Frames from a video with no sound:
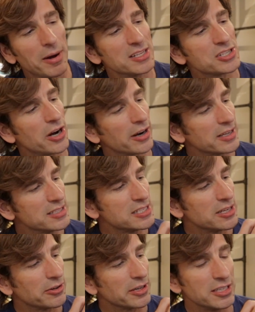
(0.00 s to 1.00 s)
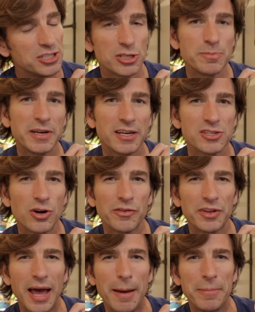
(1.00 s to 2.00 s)
might start considering it, just because
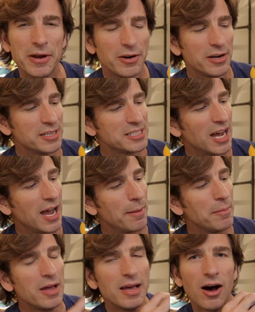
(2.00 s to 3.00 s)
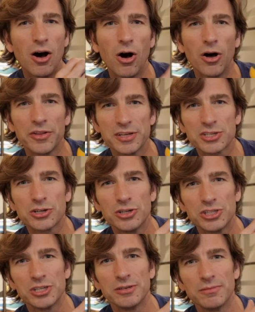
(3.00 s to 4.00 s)
over that period of time, all this
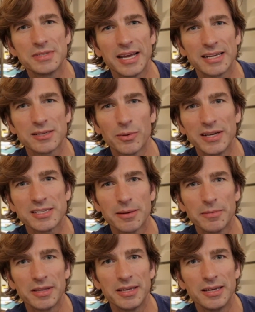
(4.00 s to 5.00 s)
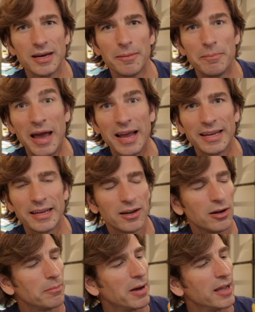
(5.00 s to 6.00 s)
cushion takes away some of the banging
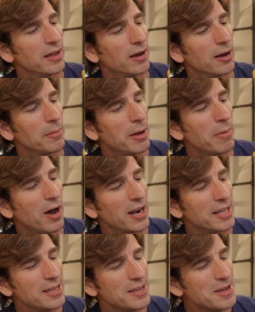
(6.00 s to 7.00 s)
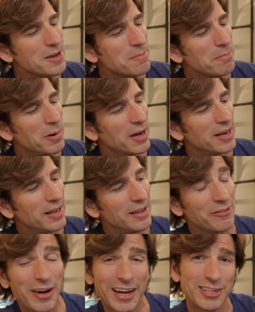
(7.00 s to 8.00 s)
on my body. But
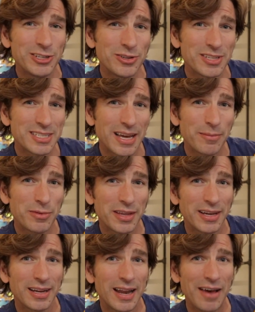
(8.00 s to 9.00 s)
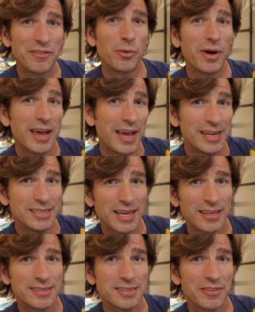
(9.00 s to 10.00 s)
if I could do the same thing and have it weigh
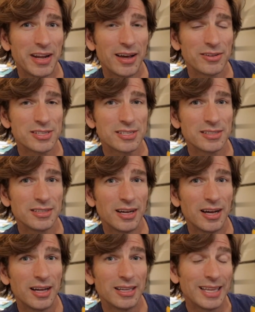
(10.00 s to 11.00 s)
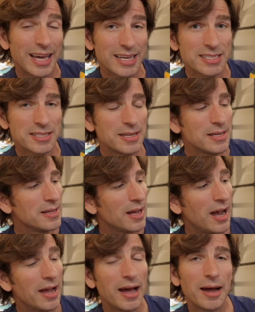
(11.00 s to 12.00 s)
0.8 of an ounce less,
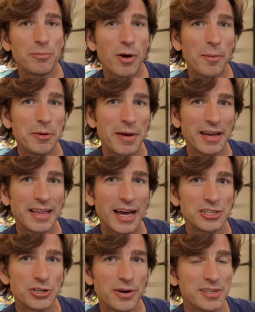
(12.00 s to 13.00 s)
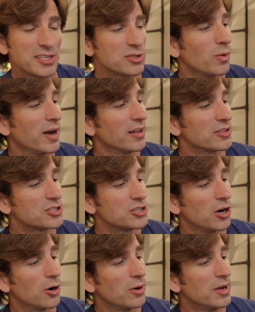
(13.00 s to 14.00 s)
I'd probably make that choice as well.
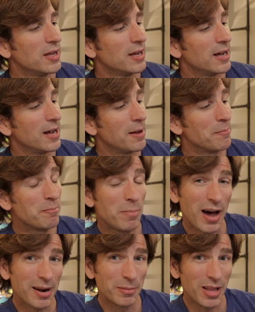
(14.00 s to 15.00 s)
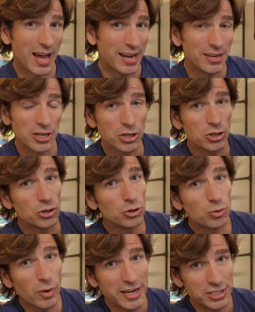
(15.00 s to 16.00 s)
So bottom line,
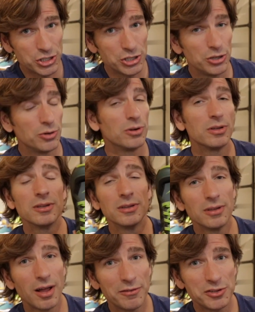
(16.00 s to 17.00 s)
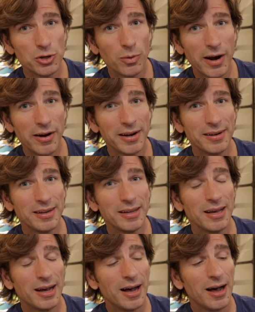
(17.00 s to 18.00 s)
great shoe. Love to wear it.
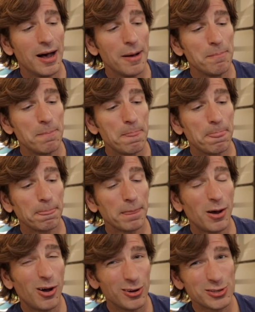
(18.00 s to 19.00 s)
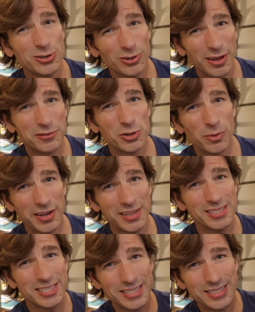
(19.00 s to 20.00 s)
Also love to wear
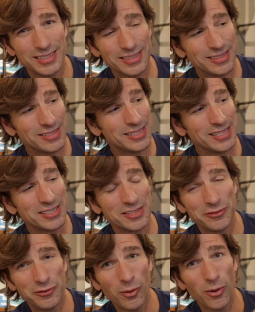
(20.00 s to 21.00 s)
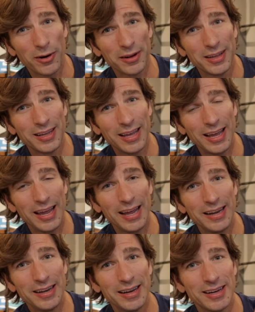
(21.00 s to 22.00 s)
this Stinson 4.
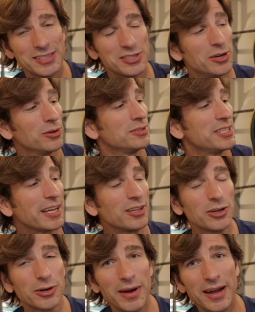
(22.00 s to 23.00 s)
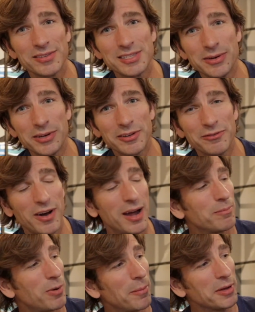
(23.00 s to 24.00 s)
And so take a look around, see what you can
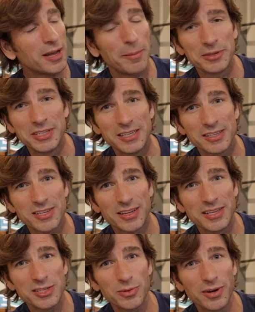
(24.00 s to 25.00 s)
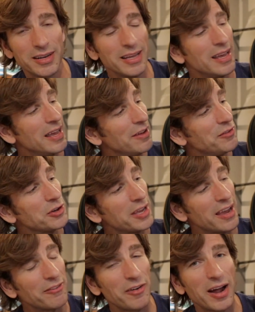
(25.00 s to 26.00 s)
find. Probably a couple deals on this one. If you
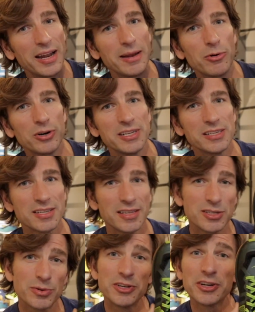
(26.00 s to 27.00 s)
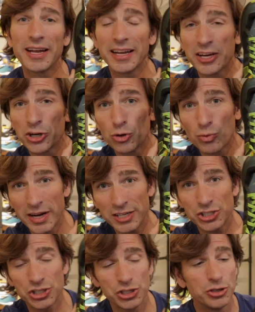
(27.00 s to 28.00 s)
can't find any more deals on this one, you're getting a
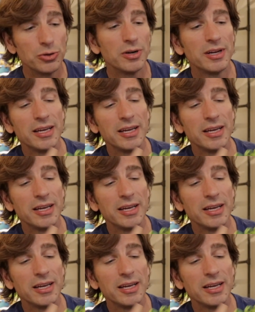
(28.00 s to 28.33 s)
great shoe